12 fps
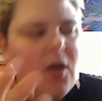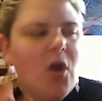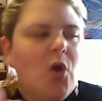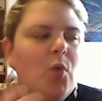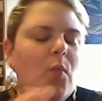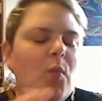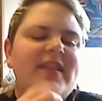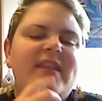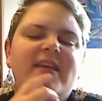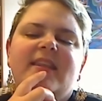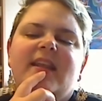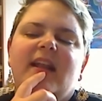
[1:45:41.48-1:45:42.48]
One
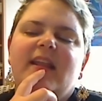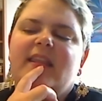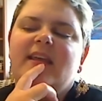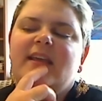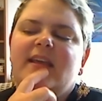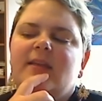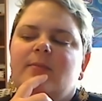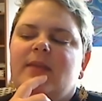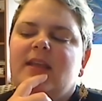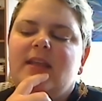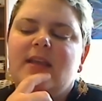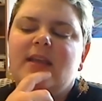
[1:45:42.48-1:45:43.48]
thing that I think can
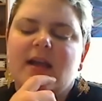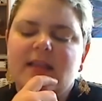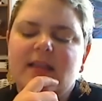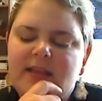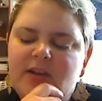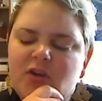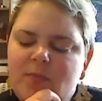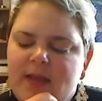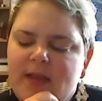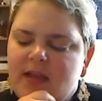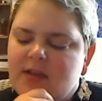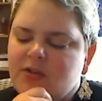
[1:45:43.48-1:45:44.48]
be a little
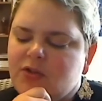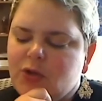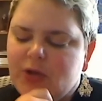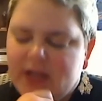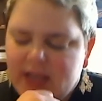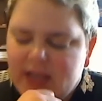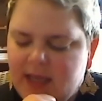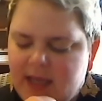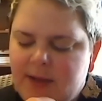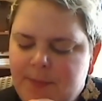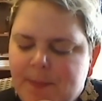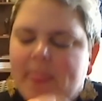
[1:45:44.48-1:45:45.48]
bit
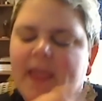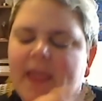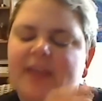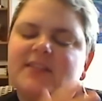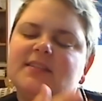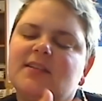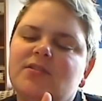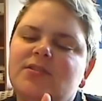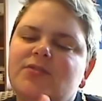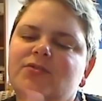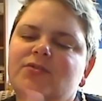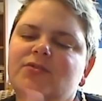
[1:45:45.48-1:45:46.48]
tricky, and this is
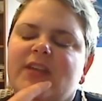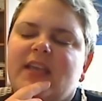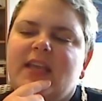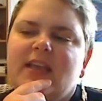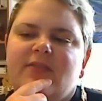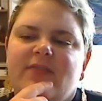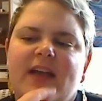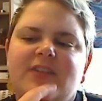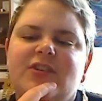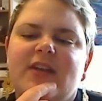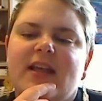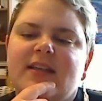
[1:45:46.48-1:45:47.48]
also tricky in factor
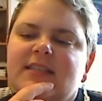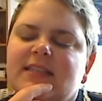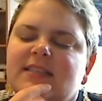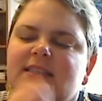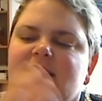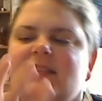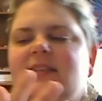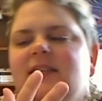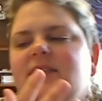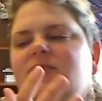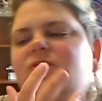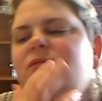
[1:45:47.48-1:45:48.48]
analysis, is
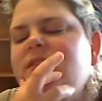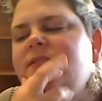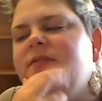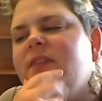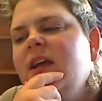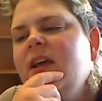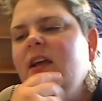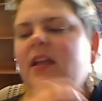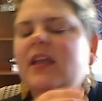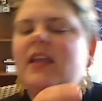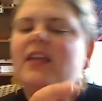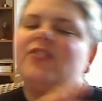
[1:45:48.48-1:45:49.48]
this sort of
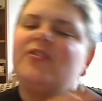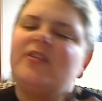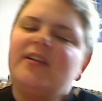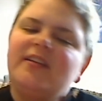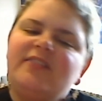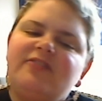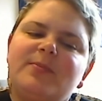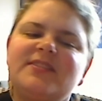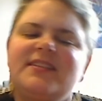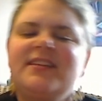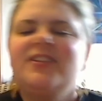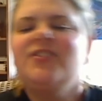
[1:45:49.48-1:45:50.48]
iterative
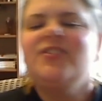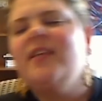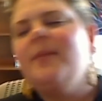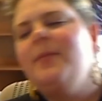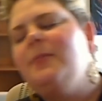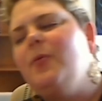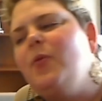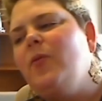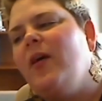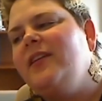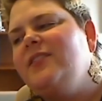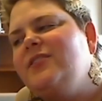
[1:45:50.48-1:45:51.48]
procedure that people
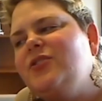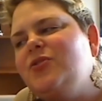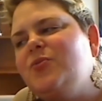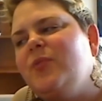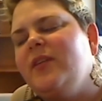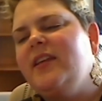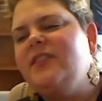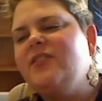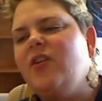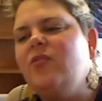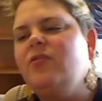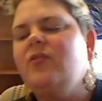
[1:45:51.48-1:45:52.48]
want to do where they
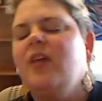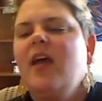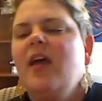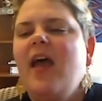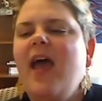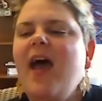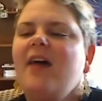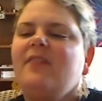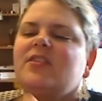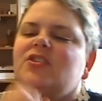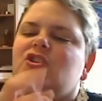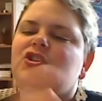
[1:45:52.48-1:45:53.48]
don't have
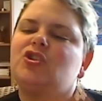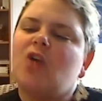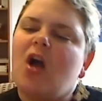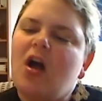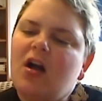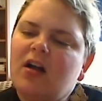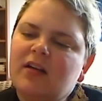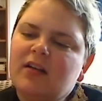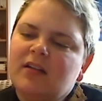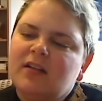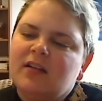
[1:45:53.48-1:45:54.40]
a strong